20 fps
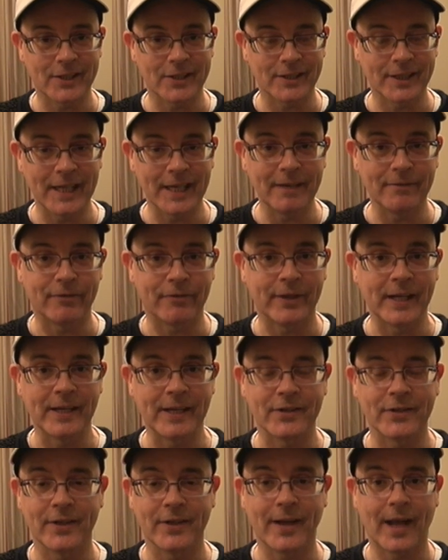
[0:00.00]
Steve
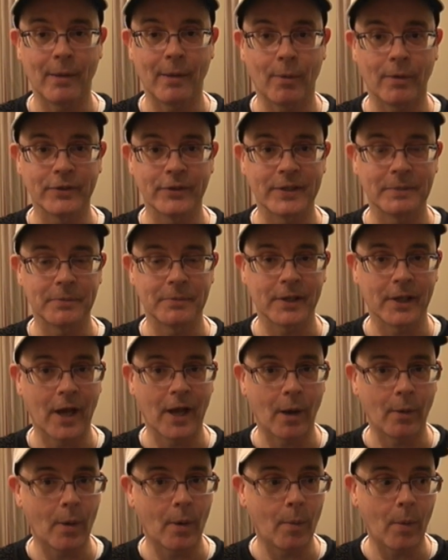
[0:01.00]
thinks that I want him to
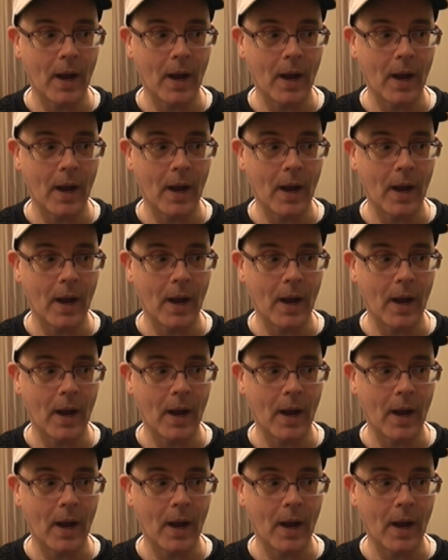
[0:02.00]
go